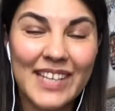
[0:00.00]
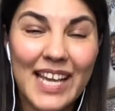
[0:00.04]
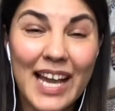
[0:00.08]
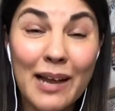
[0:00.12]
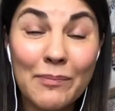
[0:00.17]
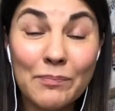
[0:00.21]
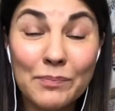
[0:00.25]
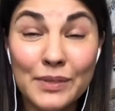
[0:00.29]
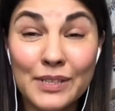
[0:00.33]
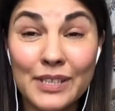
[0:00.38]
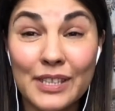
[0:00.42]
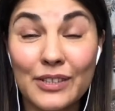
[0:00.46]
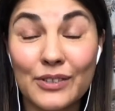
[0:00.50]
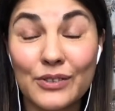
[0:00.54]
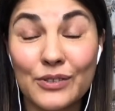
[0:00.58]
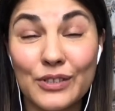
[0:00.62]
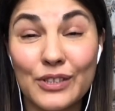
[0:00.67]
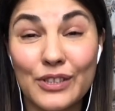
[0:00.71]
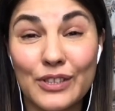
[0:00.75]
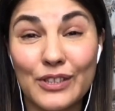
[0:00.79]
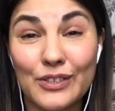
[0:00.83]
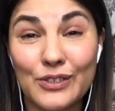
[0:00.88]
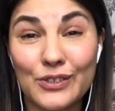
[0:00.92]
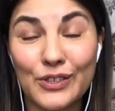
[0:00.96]

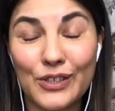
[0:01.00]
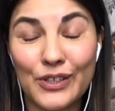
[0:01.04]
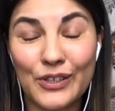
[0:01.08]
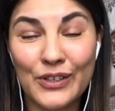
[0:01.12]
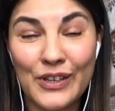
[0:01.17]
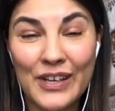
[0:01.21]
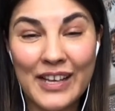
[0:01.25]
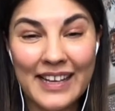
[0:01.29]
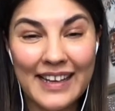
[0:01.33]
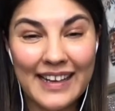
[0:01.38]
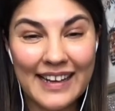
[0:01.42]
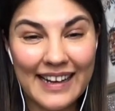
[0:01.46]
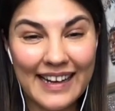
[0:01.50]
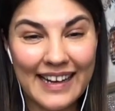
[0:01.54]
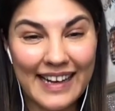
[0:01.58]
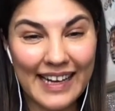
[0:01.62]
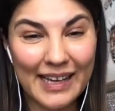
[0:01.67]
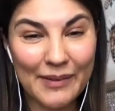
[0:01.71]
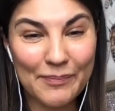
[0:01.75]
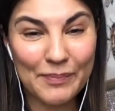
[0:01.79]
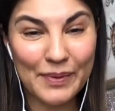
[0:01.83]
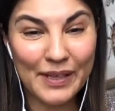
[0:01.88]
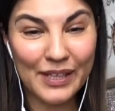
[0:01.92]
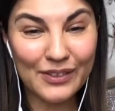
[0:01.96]
Absolutely. So
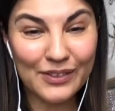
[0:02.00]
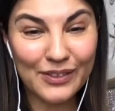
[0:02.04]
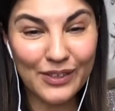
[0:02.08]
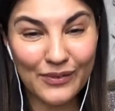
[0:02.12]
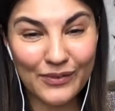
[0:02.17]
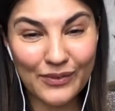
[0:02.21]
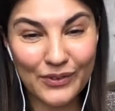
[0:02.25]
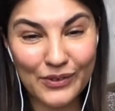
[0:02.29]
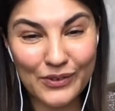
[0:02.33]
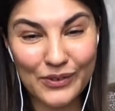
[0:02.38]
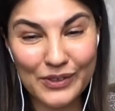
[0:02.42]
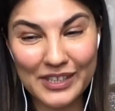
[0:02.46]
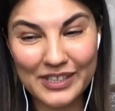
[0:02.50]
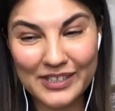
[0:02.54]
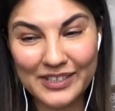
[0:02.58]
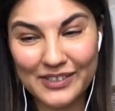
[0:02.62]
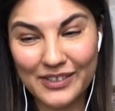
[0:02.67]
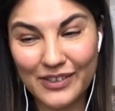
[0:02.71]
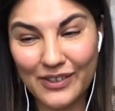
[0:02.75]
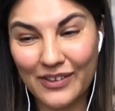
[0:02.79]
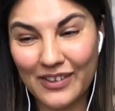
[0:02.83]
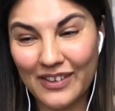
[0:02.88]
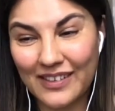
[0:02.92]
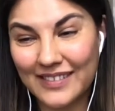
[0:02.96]
I build, of
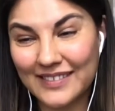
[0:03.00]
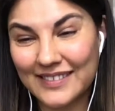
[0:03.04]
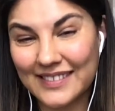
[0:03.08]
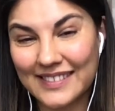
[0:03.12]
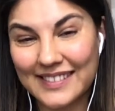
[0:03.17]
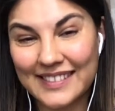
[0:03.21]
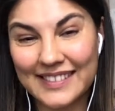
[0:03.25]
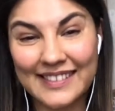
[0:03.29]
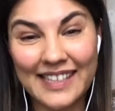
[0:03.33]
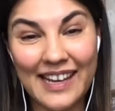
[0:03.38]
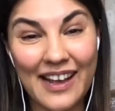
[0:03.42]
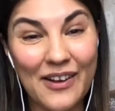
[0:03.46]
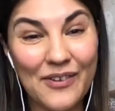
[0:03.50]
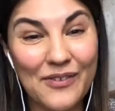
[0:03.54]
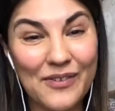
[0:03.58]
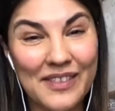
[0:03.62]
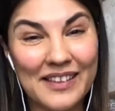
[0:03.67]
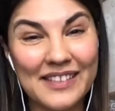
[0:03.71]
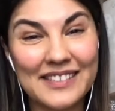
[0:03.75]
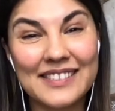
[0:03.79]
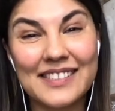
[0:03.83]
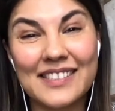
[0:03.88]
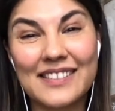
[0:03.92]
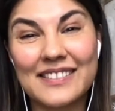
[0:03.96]
course, on
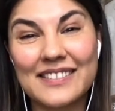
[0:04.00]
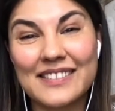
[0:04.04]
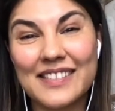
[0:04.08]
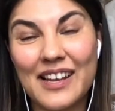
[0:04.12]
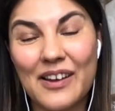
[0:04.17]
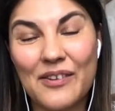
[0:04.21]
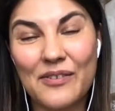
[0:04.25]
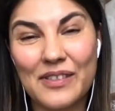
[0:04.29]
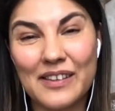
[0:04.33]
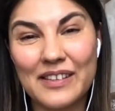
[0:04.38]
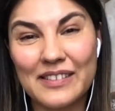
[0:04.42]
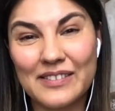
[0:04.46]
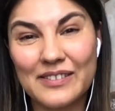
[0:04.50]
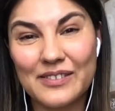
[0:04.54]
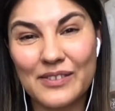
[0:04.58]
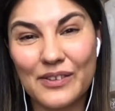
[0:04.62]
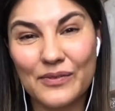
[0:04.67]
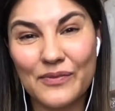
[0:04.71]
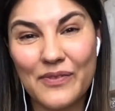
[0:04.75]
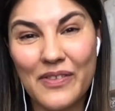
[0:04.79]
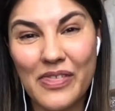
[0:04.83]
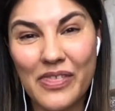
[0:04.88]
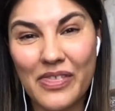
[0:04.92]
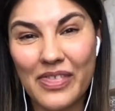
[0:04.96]
thousands and thousands
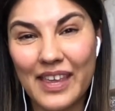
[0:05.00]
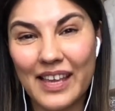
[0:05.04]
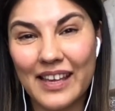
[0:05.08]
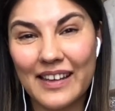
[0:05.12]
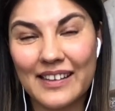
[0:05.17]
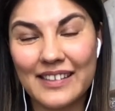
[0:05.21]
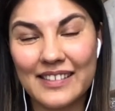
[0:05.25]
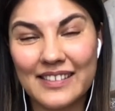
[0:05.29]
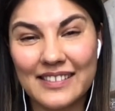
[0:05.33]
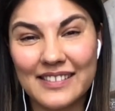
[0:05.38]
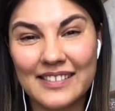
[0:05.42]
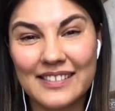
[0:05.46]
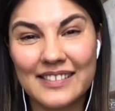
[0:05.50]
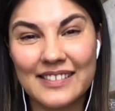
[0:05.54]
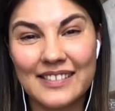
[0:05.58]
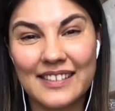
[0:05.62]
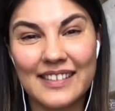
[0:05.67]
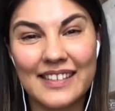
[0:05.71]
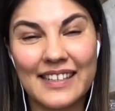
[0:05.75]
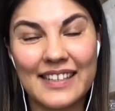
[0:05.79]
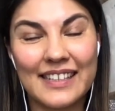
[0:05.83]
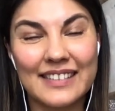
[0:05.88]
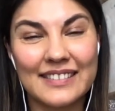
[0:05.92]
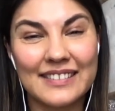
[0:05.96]
of thinkers,
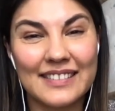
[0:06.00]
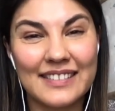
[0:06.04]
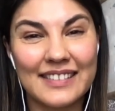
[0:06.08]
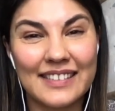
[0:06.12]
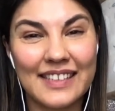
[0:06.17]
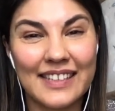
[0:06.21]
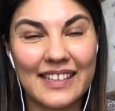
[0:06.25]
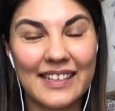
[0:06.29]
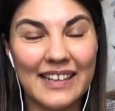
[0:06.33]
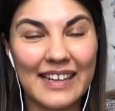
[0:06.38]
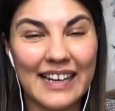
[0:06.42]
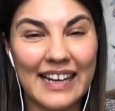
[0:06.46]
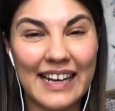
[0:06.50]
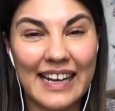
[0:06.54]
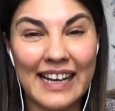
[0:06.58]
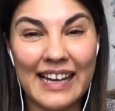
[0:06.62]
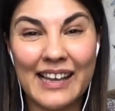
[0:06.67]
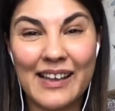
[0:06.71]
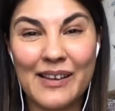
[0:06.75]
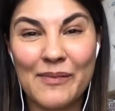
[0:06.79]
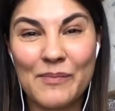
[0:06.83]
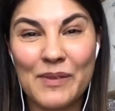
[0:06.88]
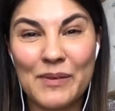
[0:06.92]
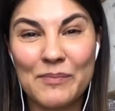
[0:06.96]
and I
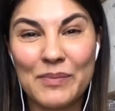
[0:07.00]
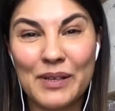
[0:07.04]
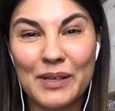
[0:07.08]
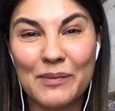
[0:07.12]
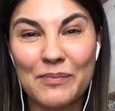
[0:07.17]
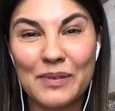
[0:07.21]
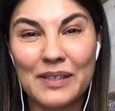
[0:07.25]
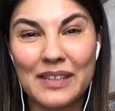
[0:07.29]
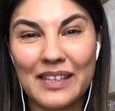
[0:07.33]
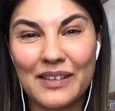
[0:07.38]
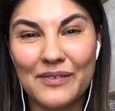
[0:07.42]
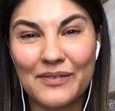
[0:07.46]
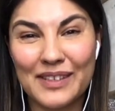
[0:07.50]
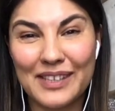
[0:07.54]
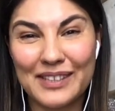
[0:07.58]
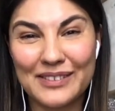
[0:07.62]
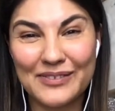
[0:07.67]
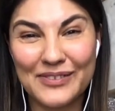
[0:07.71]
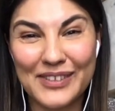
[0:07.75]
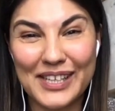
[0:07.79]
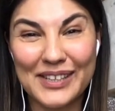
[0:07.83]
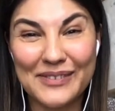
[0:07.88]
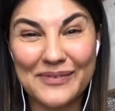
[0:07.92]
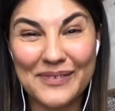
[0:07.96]
am a big believer
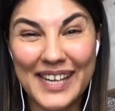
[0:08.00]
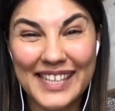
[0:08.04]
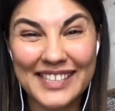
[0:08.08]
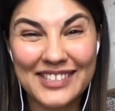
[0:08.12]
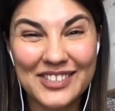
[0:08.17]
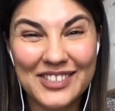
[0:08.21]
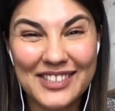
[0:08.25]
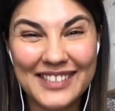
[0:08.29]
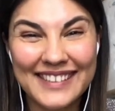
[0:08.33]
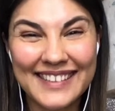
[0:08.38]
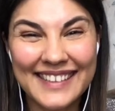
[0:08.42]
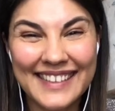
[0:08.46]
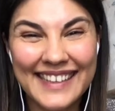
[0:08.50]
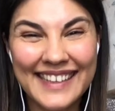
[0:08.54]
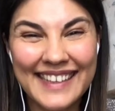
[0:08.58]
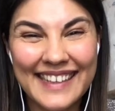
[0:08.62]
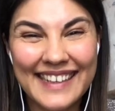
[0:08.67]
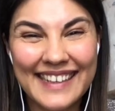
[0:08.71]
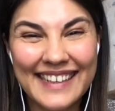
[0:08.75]
in reinvention.